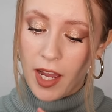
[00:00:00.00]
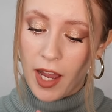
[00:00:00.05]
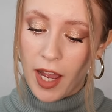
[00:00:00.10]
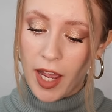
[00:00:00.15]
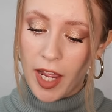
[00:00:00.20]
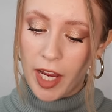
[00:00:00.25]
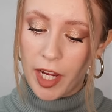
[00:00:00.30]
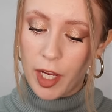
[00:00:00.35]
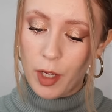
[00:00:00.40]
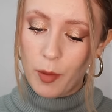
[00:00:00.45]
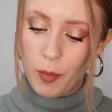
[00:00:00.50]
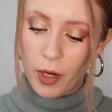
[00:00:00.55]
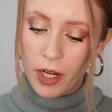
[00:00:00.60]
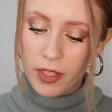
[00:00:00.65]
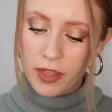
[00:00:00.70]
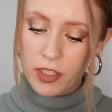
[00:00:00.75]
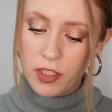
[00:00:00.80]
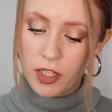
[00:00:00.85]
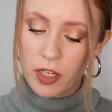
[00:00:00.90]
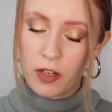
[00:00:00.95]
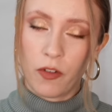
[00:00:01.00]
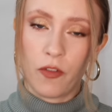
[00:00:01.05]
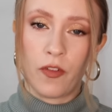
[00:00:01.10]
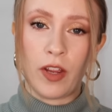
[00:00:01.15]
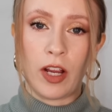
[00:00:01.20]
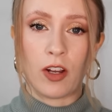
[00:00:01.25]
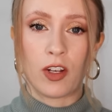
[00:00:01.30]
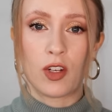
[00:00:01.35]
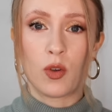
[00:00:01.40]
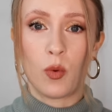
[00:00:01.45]
I bought the shade
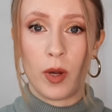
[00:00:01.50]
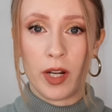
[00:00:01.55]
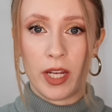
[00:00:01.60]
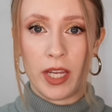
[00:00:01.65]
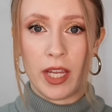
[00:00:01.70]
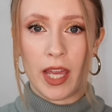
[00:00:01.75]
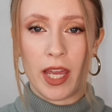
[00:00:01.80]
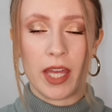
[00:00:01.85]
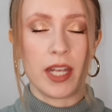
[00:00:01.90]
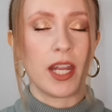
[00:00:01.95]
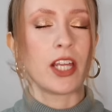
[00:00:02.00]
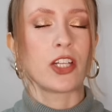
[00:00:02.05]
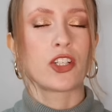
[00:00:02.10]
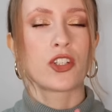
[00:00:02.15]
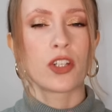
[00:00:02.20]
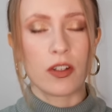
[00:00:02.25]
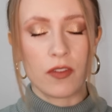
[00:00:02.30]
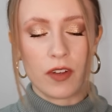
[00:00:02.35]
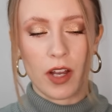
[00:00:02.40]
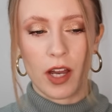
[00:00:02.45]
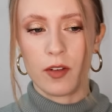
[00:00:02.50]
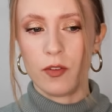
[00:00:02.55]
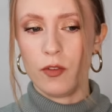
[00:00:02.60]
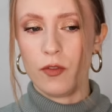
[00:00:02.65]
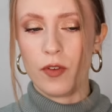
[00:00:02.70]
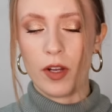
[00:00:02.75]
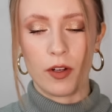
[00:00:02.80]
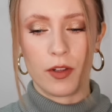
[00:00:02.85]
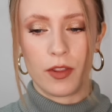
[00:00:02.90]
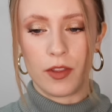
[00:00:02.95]
Fair 20N. I should have gotten
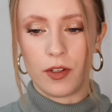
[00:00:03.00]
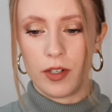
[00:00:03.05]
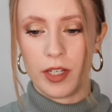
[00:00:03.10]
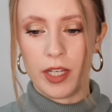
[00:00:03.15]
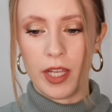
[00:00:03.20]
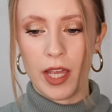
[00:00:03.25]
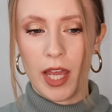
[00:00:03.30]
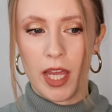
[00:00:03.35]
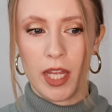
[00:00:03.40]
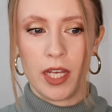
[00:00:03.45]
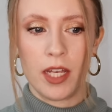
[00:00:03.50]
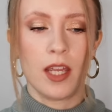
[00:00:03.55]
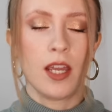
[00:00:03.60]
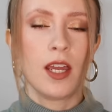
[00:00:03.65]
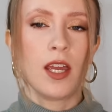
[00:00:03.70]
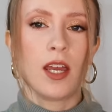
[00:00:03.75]
Fair 30N.